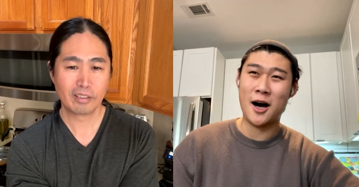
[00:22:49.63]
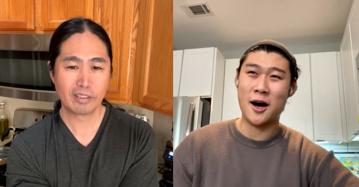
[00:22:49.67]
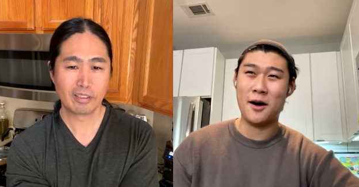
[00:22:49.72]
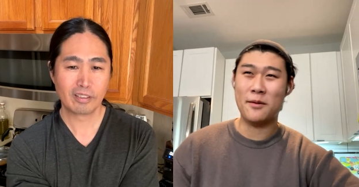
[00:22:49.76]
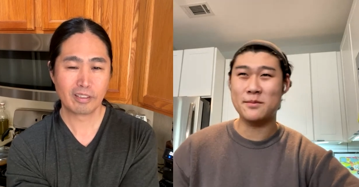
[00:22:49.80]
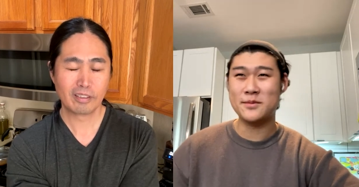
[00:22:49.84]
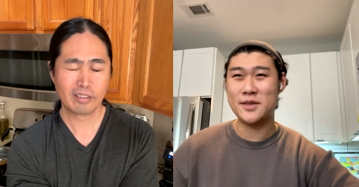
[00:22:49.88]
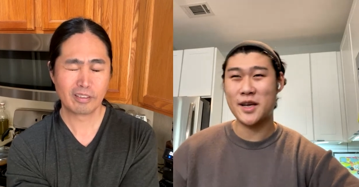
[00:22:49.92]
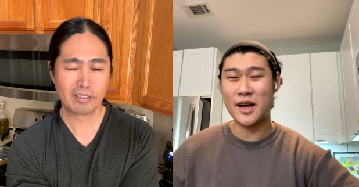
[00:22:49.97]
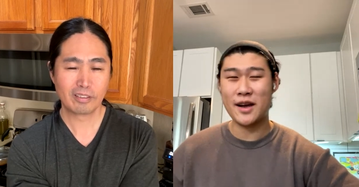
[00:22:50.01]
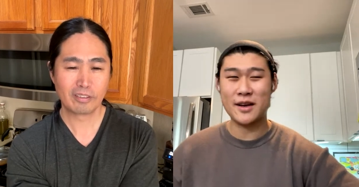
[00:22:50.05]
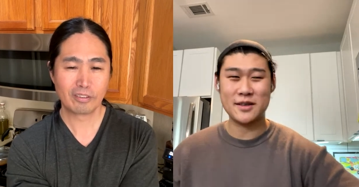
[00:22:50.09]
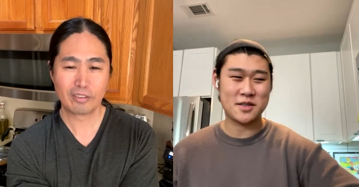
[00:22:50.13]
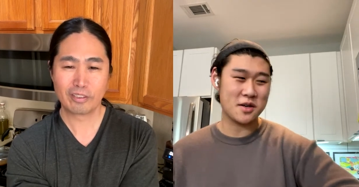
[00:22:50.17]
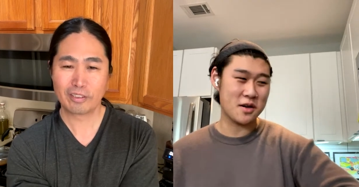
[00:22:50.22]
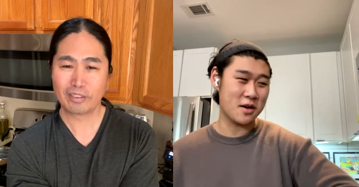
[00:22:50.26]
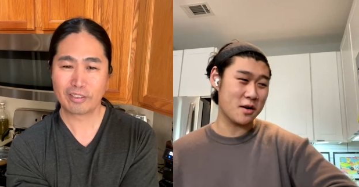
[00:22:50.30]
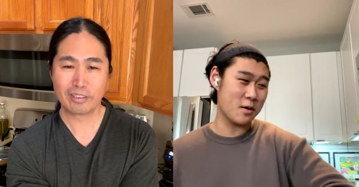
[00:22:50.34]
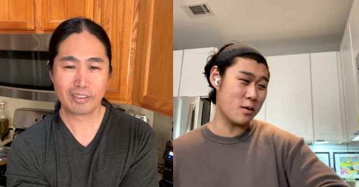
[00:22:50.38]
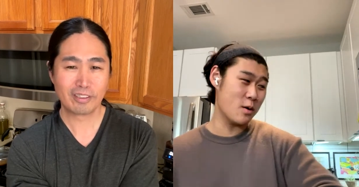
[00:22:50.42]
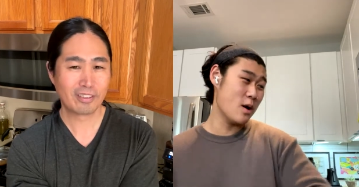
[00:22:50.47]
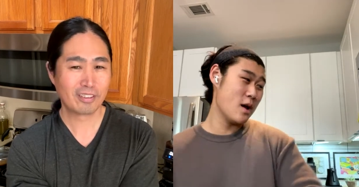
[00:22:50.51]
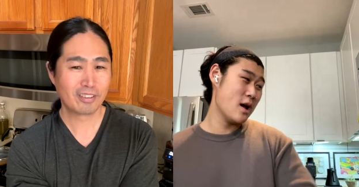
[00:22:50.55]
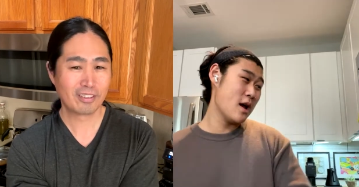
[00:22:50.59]
Speaker 1: Um, they
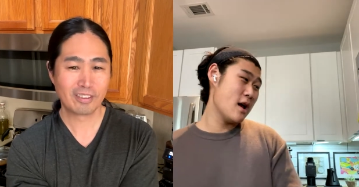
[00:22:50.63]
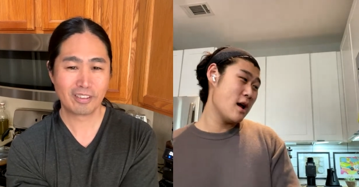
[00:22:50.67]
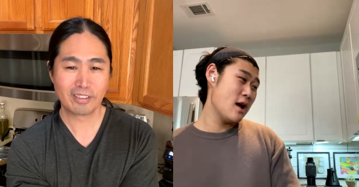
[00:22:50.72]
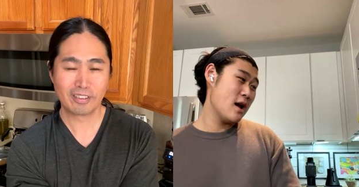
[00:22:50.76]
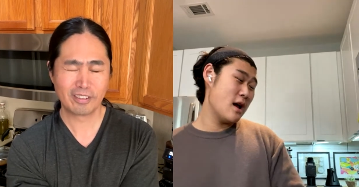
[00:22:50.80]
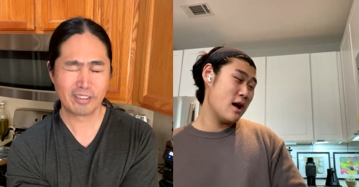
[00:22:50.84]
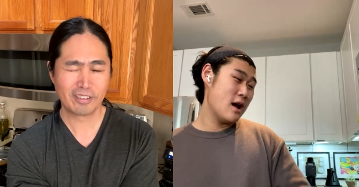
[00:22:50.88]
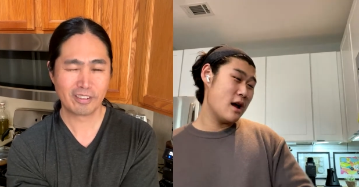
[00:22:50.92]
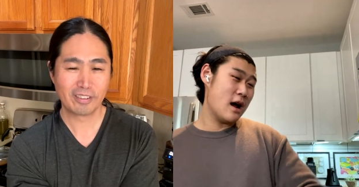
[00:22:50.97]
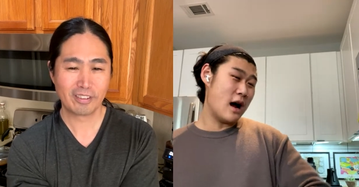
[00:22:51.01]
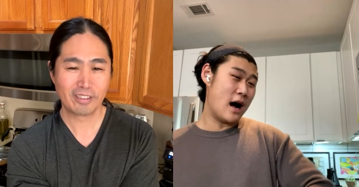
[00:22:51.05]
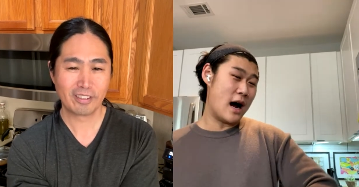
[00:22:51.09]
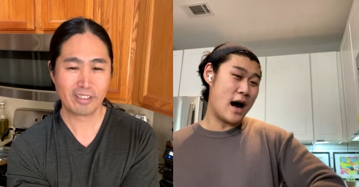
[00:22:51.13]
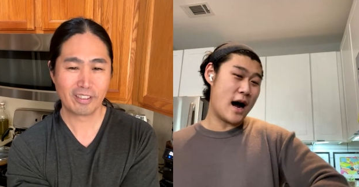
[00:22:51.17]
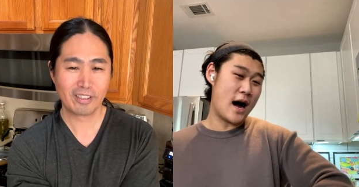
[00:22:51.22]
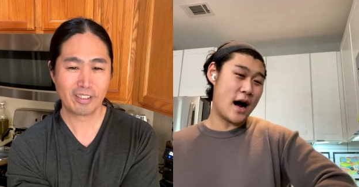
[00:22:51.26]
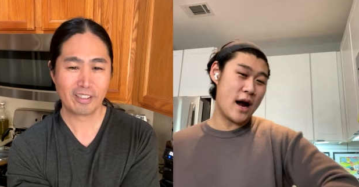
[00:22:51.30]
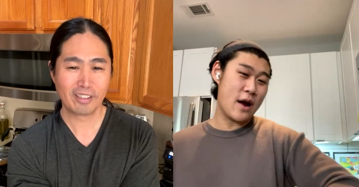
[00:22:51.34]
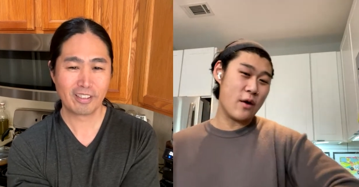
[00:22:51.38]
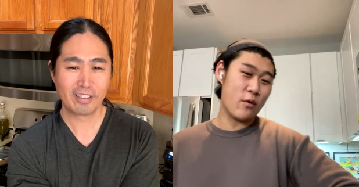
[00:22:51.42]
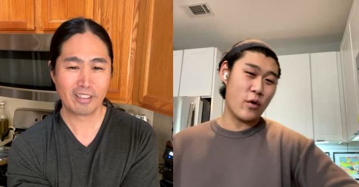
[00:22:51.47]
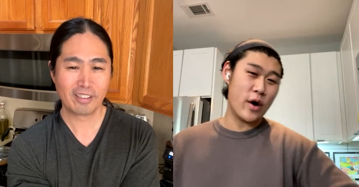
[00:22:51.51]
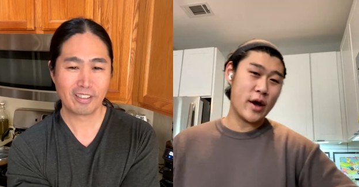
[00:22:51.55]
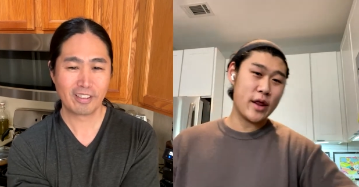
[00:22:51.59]
so
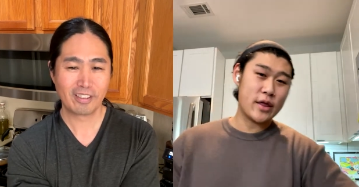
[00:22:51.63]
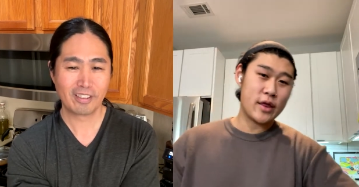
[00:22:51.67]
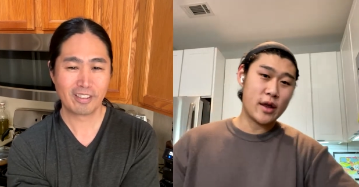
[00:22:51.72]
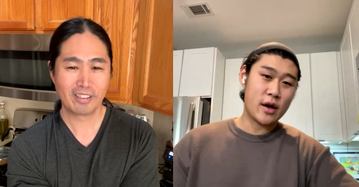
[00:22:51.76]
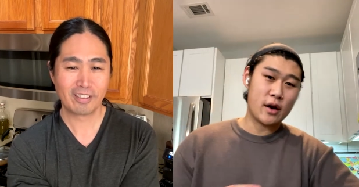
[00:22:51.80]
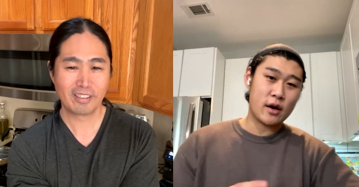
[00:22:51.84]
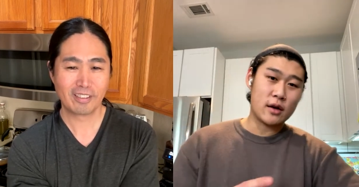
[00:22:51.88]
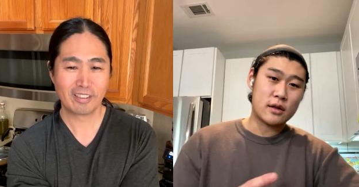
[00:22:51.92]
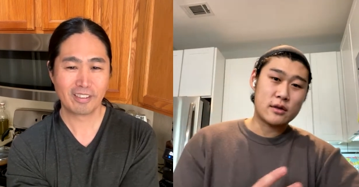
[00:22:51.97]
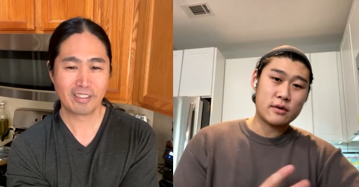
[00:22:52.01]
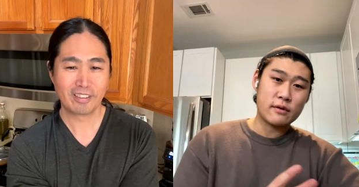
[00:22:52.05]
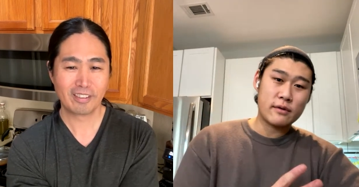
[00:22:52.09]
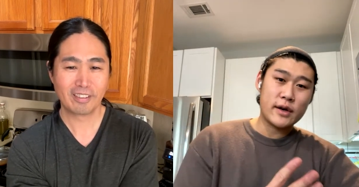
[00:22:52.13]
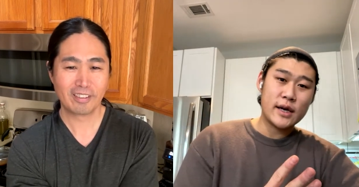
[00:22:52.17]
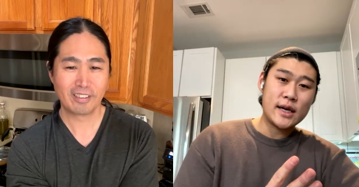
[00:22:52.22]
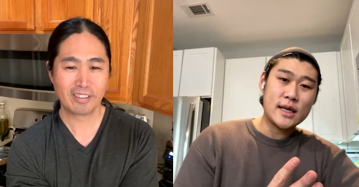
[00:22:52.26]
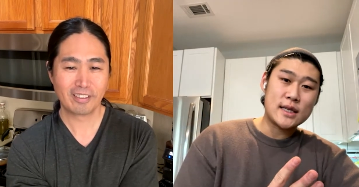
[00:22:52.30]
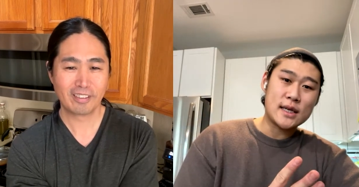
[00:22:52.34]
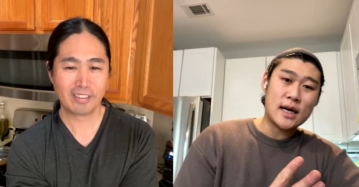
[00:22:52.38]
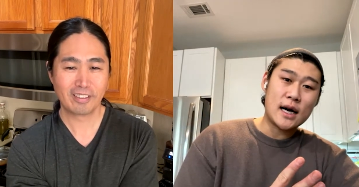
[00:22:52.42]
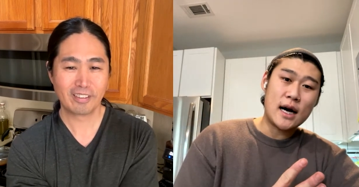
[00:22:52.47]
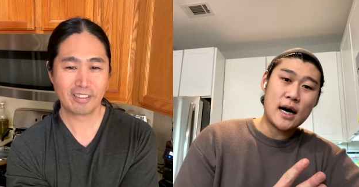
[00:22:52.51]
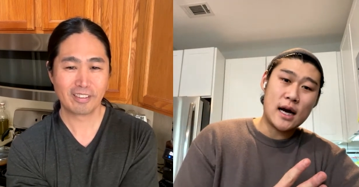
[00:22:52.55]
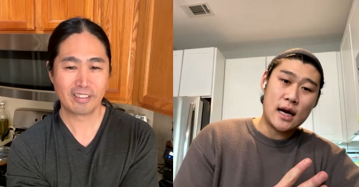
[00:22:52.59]
I went there three
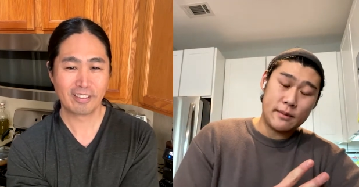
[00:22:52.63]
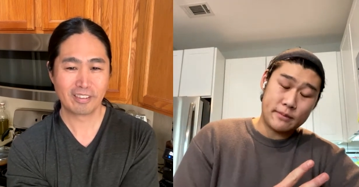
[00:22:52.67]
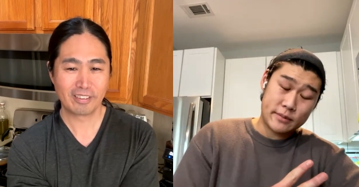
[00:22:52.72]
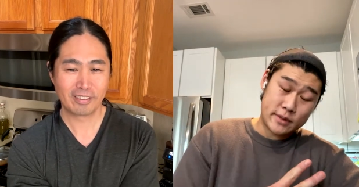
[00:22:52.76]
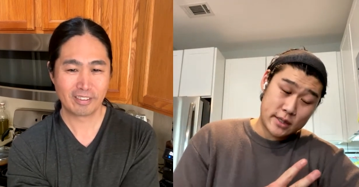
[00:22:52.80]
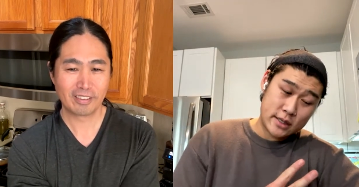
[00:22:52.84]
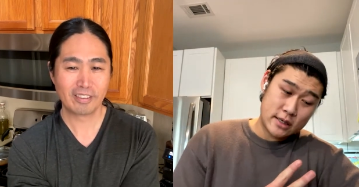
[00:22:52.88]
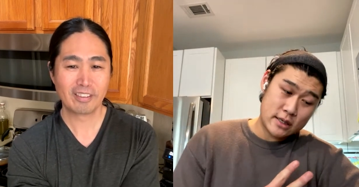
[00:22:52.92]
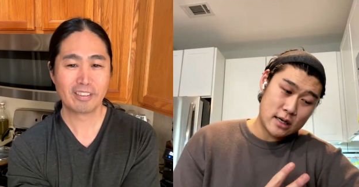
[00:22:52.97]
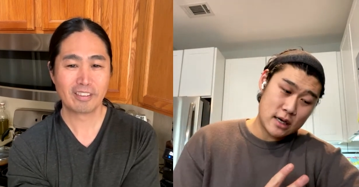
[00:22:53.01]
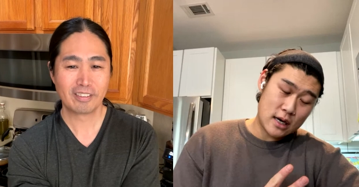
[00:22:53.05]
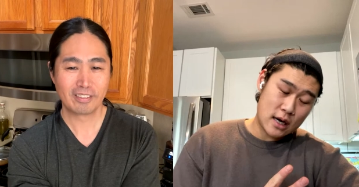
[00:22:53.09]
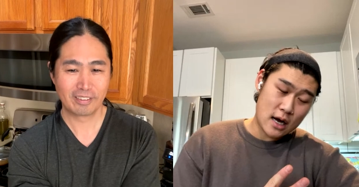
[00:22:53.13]
times.